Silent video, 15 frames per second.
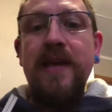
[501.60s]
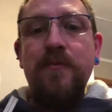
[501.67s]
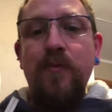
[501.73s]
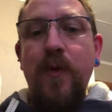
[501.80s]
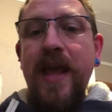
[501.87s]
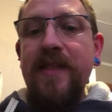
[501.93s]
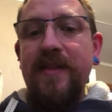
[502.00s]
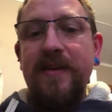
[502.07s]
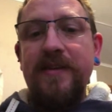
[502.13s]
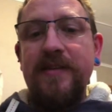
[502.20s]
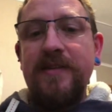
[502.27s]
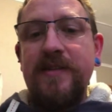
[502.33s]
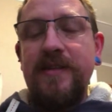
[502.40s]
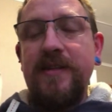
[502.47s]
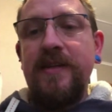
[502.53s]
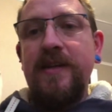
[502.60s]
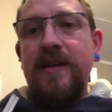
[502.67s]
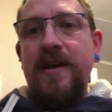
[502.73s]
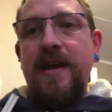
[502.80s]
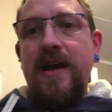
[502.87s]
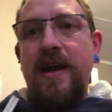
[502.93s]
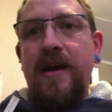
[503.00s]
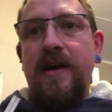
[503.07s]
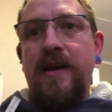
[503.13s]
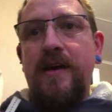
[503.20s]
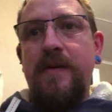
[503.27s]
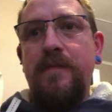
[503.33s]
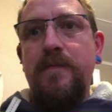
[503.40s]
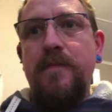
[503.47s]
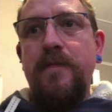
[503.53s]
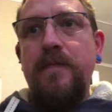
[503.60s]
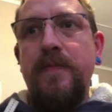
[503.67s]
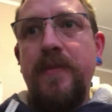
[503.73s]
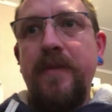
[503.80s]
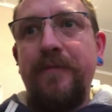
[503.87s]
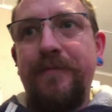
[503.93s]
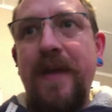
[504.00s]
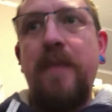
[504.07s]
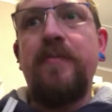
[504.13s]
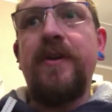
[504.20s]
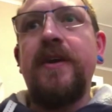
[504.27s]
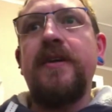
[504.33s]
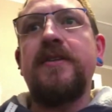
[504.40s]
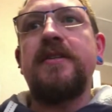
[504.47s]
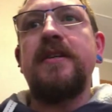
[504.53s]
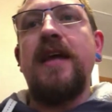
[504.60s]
weathered fabrics,